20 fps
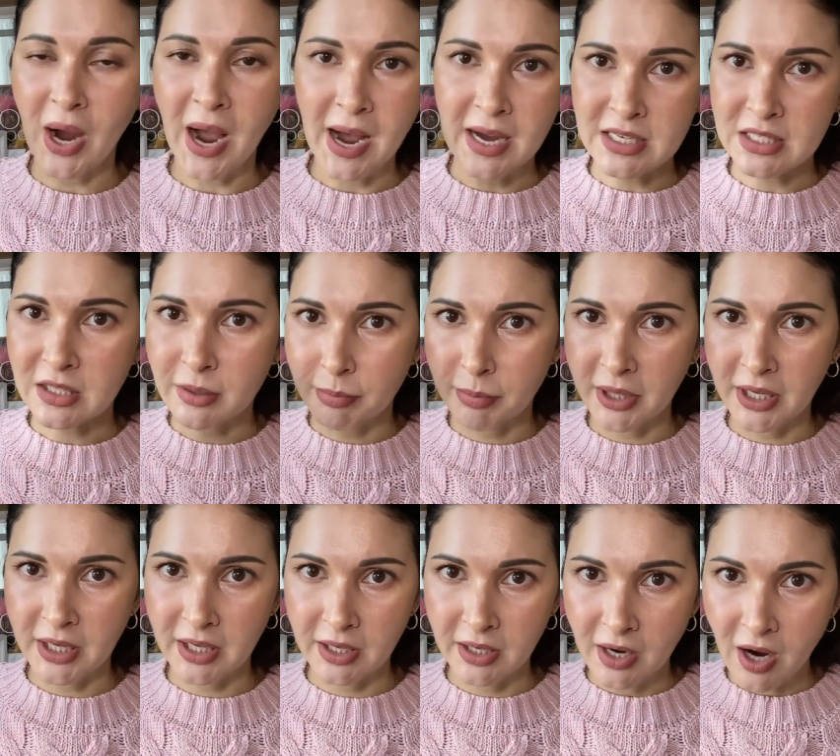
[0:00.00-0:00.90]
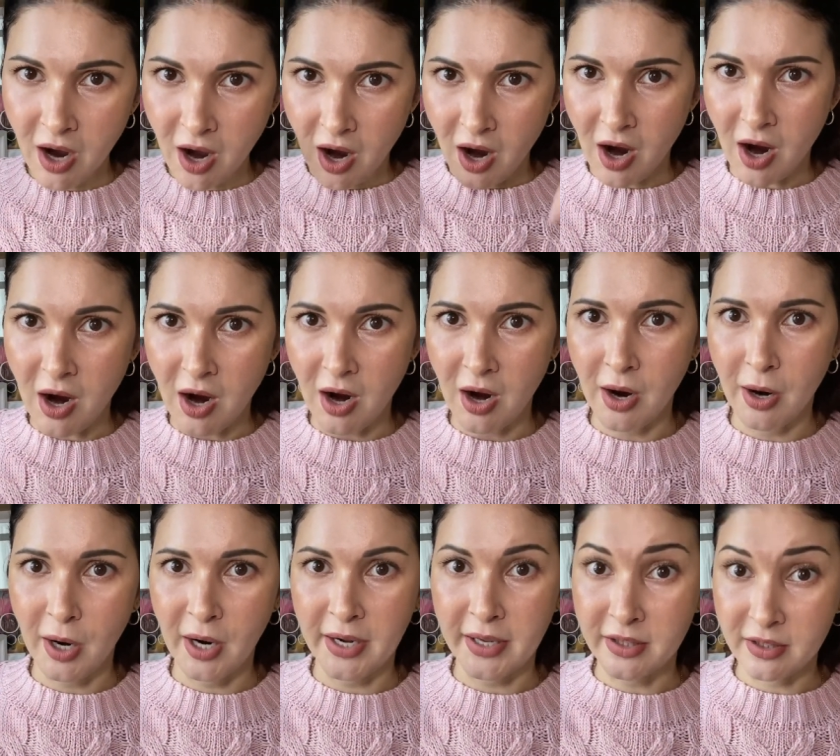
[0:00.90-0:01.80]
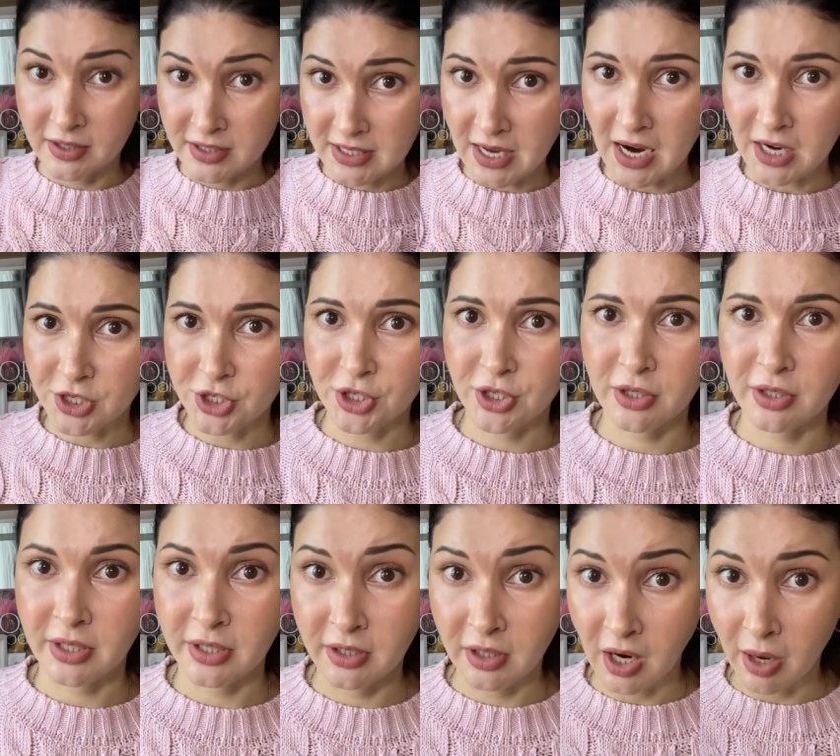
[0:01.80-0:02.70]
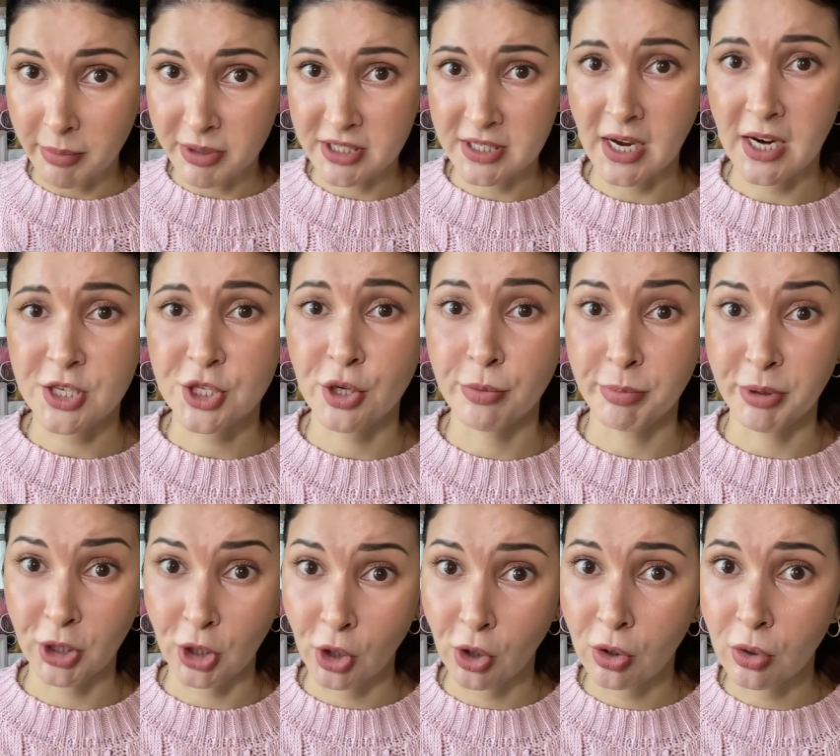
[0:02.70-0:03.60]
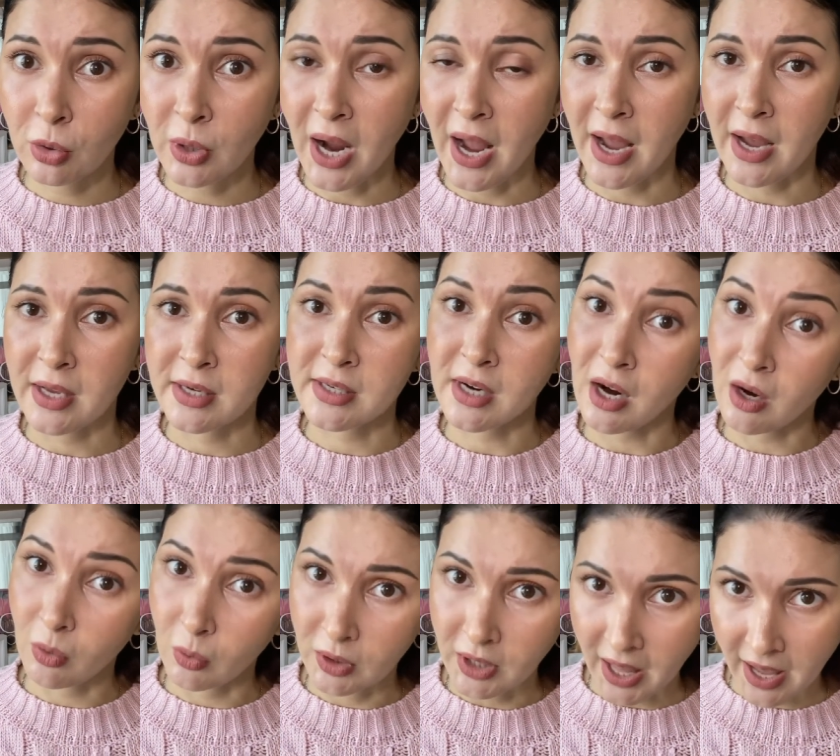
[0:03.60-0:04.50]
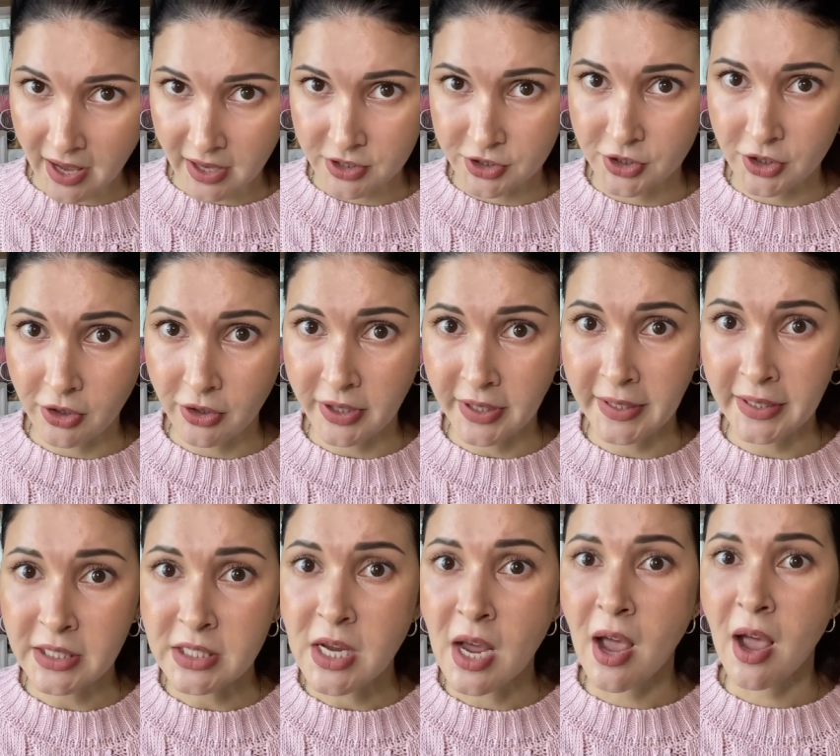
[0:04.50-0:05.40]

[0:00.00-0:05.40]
Ask me in the comment section below, and I will answer it.